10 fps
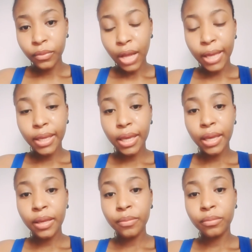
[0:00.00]
I
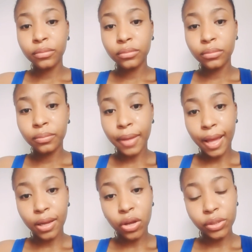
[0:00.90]
came
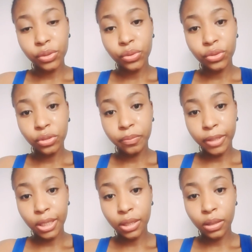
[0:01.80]
back on social
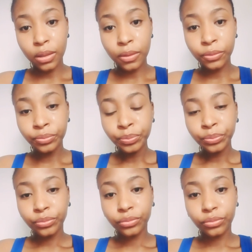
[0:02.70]
media
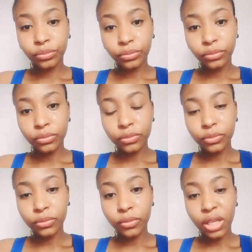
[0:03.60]

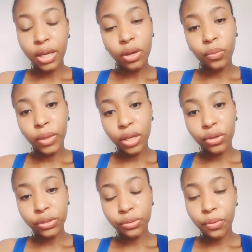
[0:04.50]
like a week
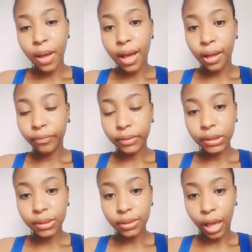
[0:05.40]
or so after
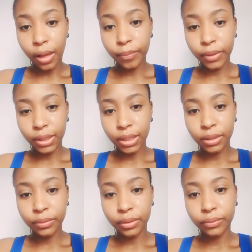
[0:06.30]
this happened, and